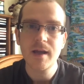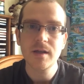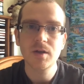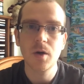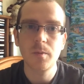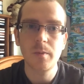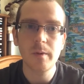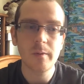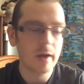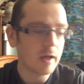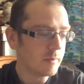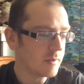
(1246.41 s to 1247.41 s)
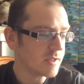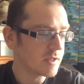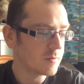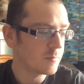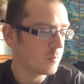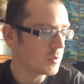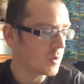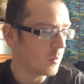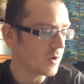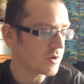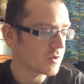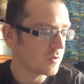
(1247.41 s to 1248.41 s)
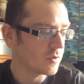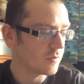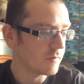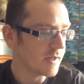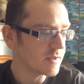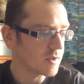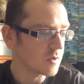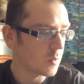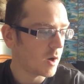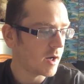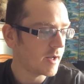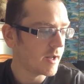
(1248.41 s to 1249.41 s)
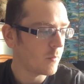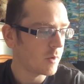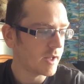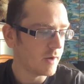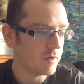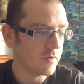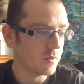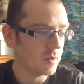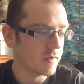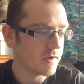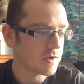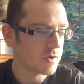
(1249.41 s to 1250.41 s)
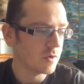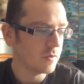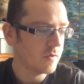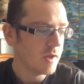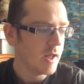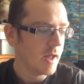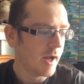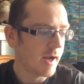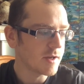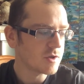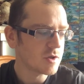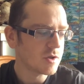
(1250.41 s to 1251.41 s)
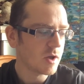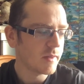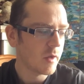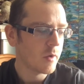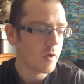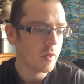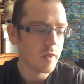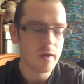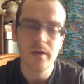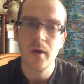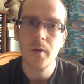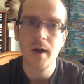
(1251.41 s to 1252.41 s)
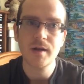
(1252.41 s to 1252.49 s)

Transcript: So this is one of sort of the reasons why I want to get rid of all this stuff. And it's just not that though.